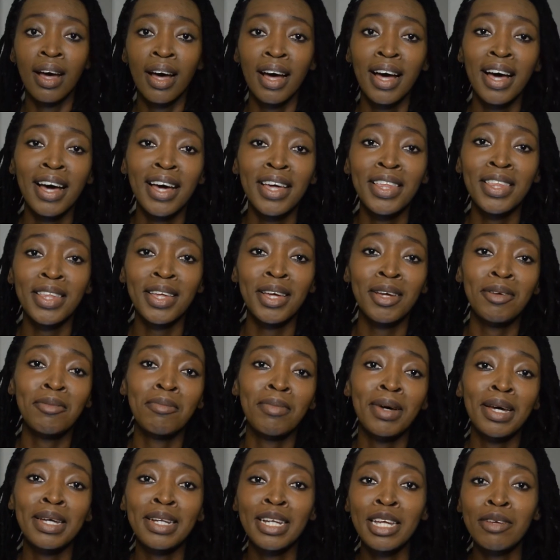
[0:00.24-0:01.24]
Hi there,
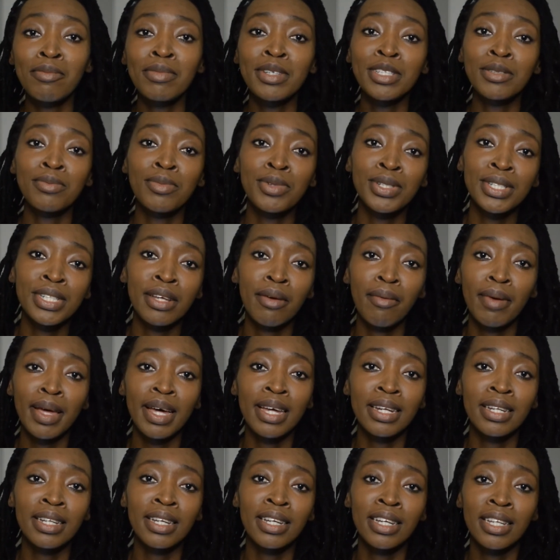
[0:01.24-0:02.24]
my name is
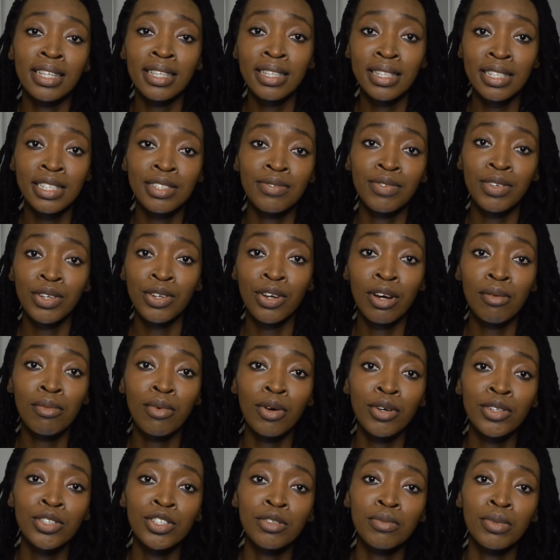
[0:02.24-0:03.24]
Mosebjadi. In this video, I'm
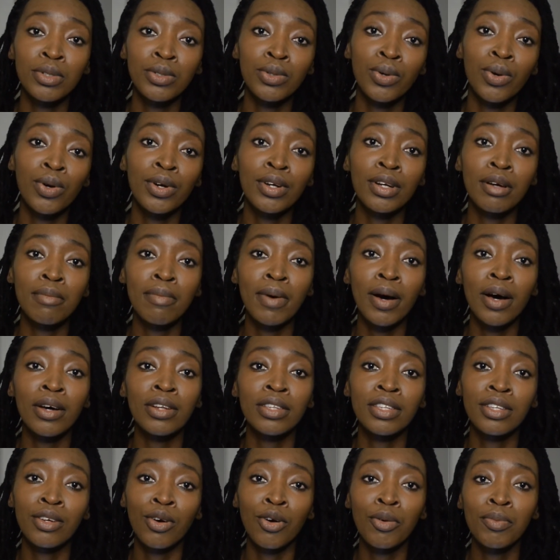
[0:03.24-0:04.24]
going to be talking
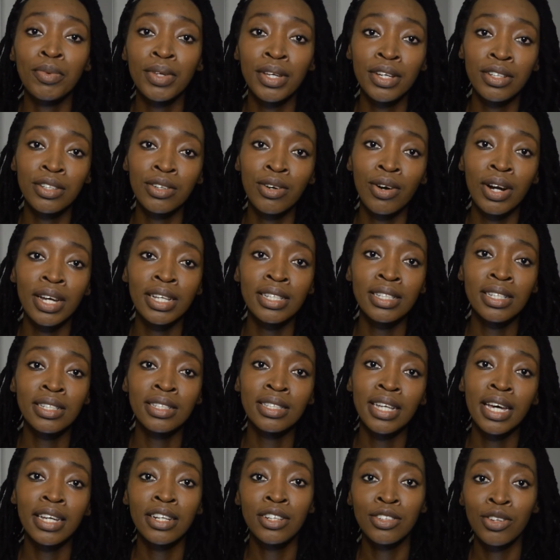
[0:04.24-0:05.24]
about the opiate
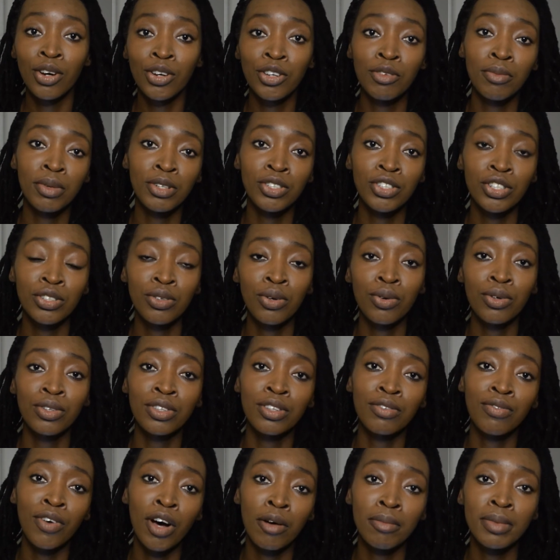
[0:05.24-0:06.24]
crisis and a documentary called
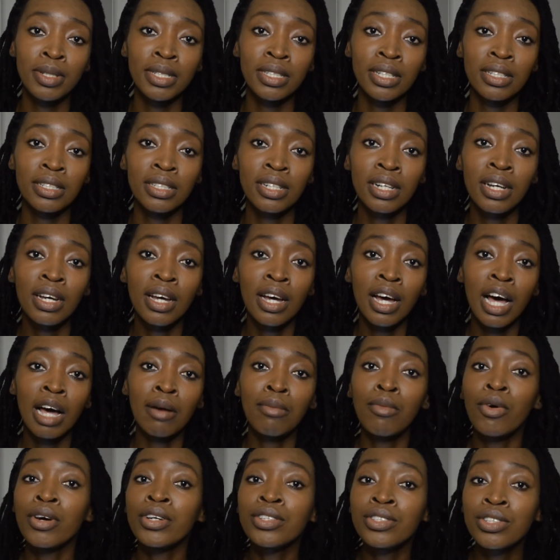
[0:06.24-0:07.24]
The Pharmacist.
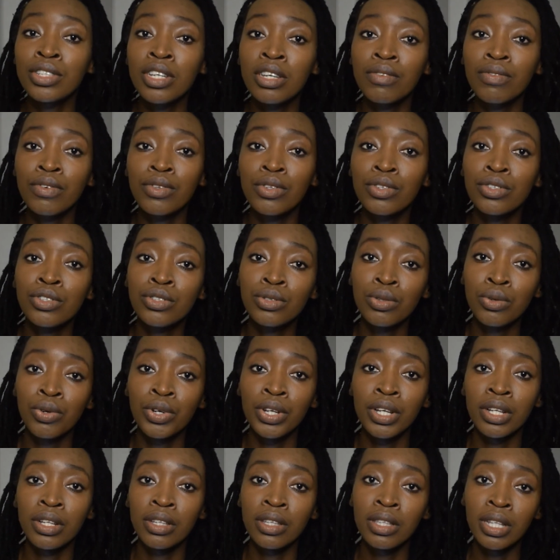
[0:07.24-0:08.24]
I'm going to give you the
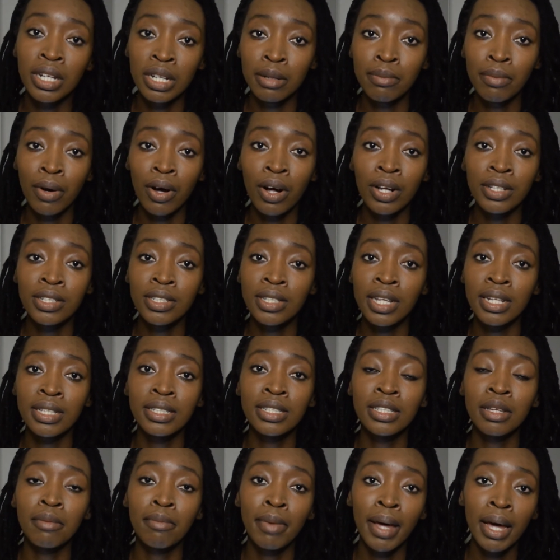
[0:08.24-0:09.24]
story in three parts.
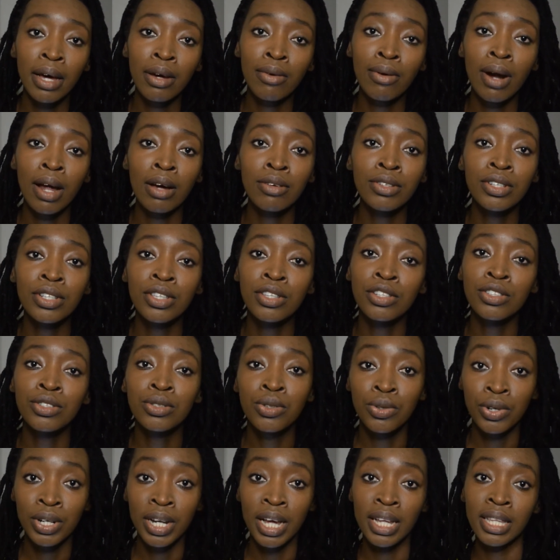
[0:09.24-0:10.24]
That's the background, the
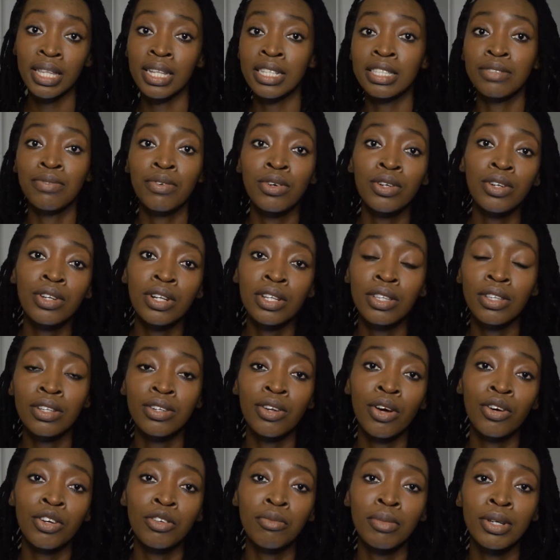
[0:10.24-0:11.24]
storyline that's followed in the
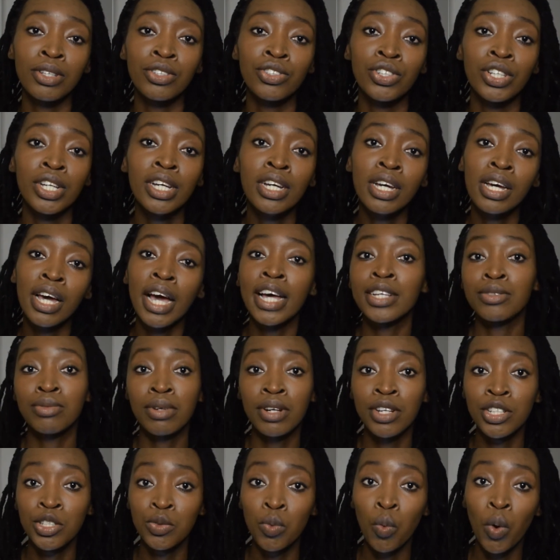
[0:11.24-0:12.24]
documentary, as
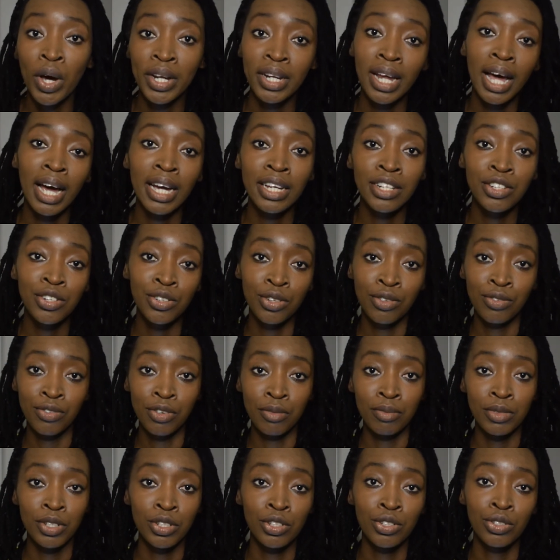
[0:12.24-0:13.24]
well as what I took
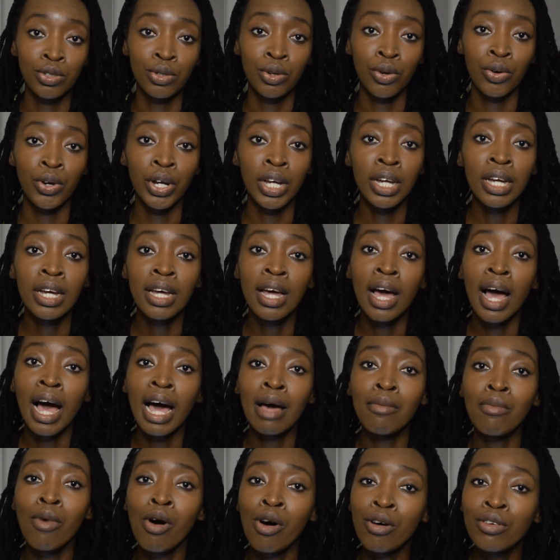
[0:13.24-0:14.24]
from this story.
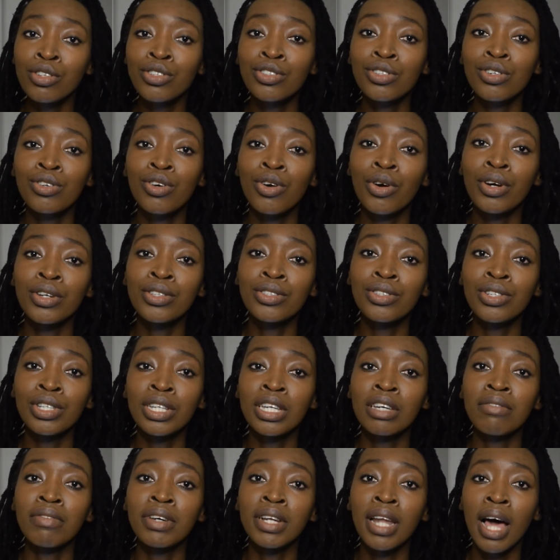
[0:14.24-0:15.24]
I'm also going to
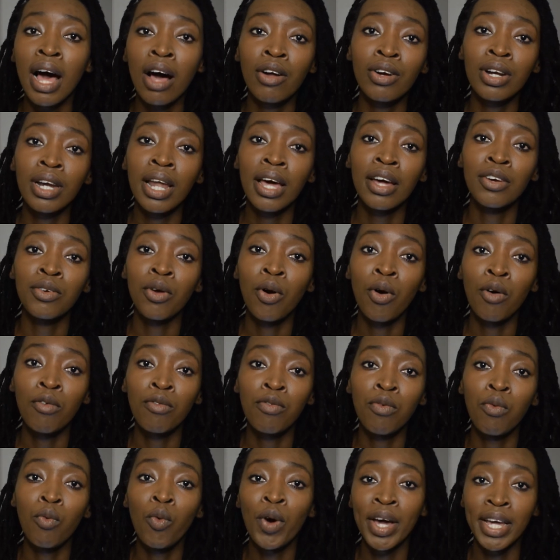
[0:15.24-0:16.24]
give an outline
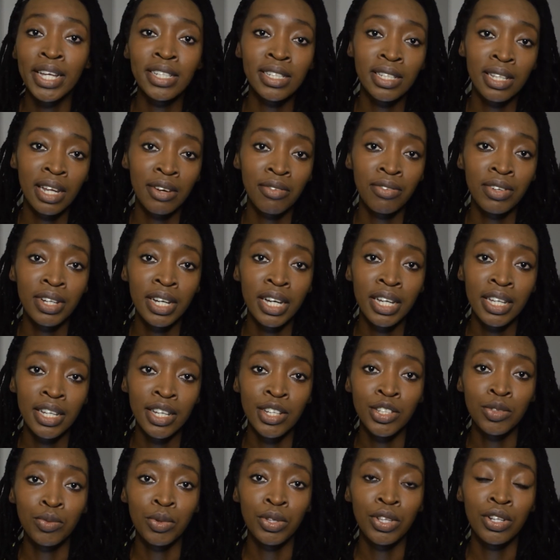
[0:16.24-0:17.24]
of where South Africa
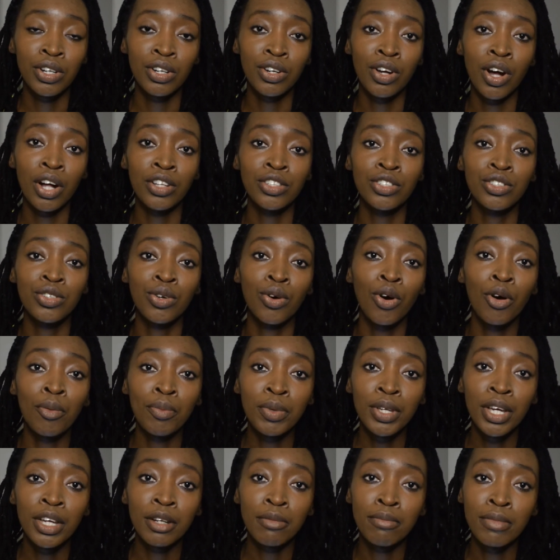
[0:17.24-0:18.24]
is with regards to
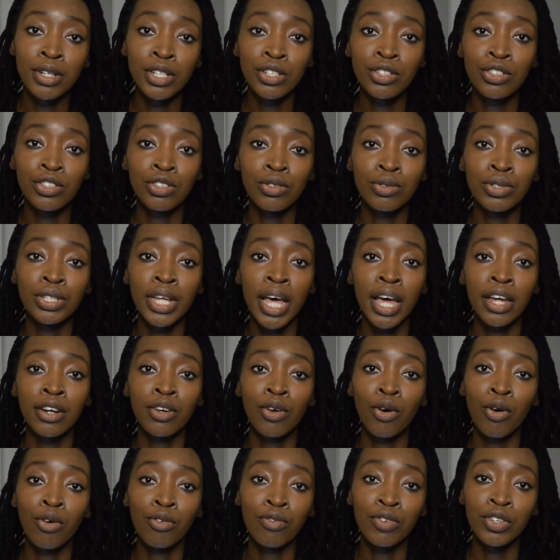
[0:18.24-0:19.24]
opiate misuse
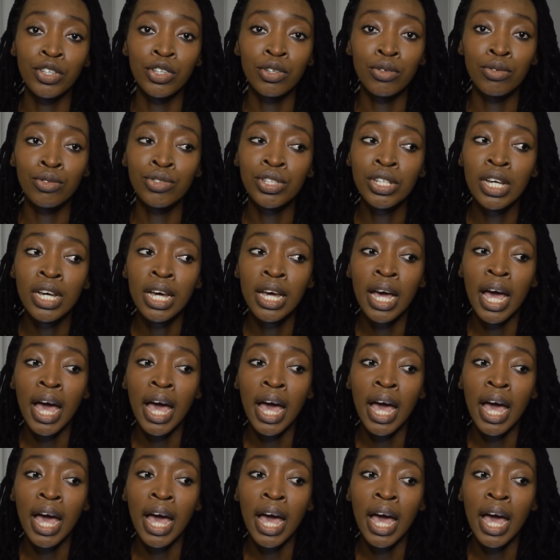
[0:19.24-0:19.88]
and overuse.